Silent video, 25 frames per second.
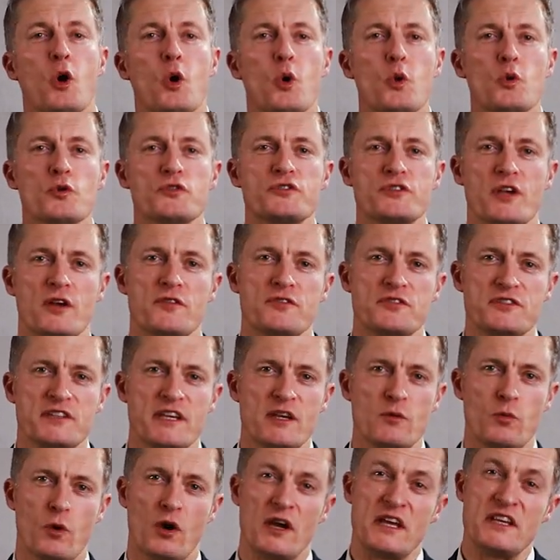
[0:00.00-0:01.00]
Also,
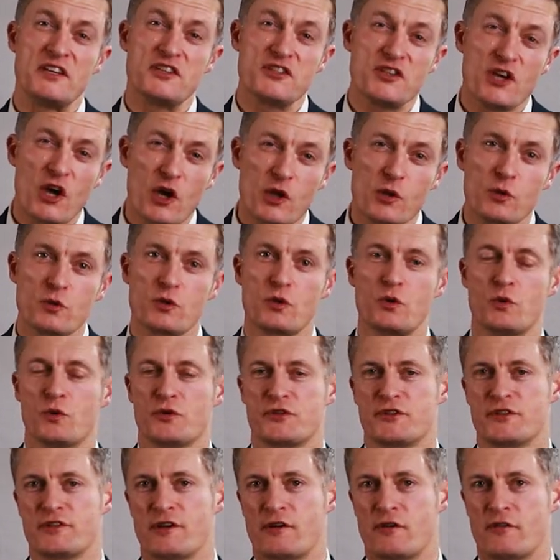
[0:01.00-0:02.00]
see what internal
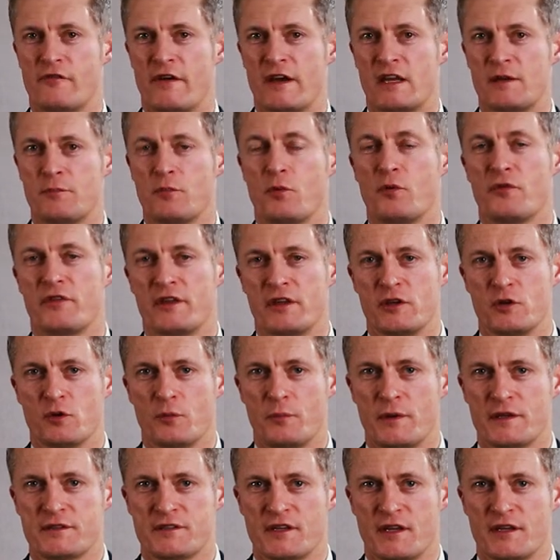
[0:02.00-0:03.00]
courses are available within your
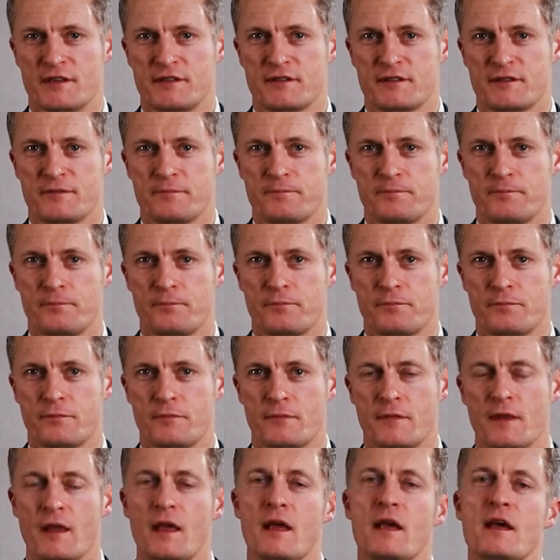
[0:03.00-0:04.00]
business.
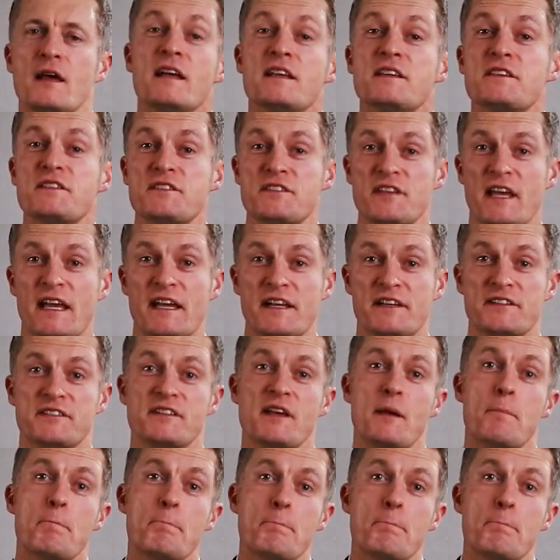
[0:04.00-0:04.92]
6.